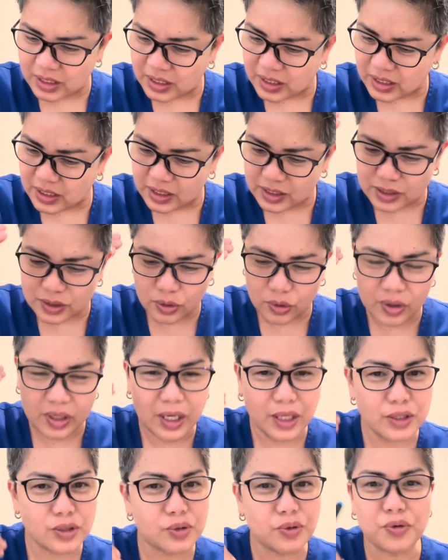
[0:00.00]
It's
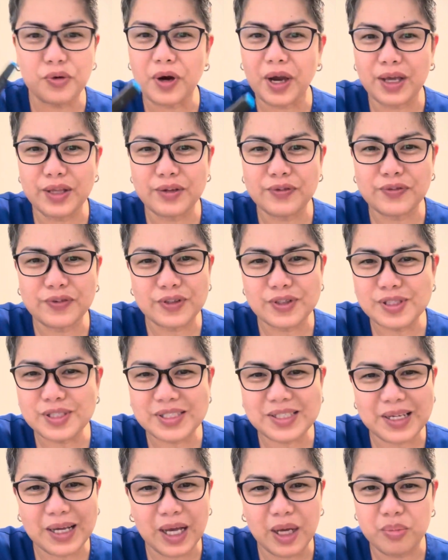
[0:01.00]
okay to cry the first
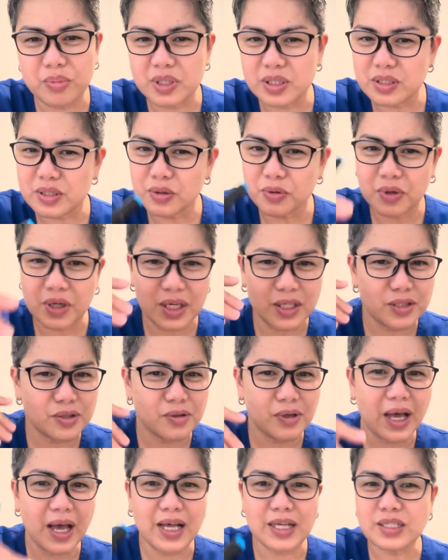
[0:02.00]
time. It's okay to
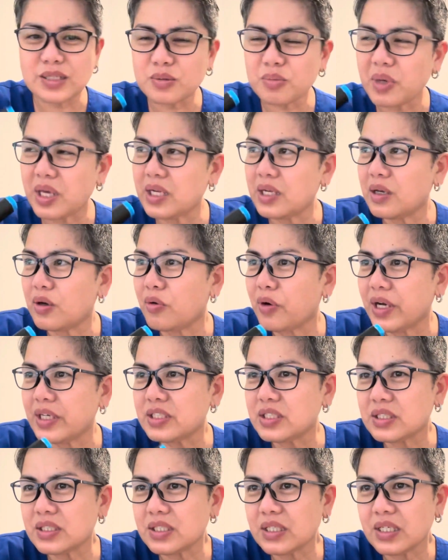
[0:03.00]
ask many
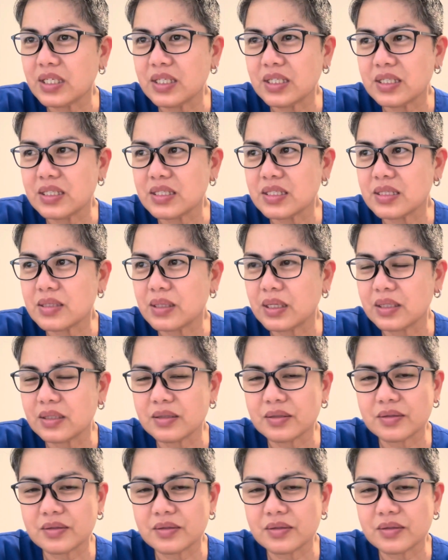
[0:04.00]
questions. That